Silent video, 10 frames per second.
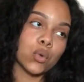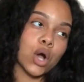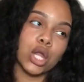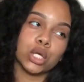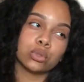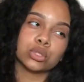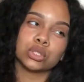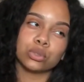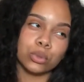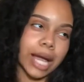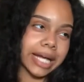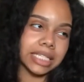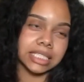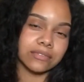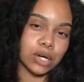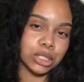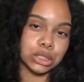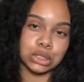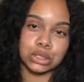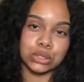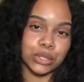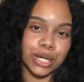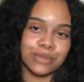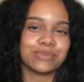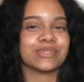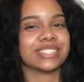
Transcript: a little too active on Instagram.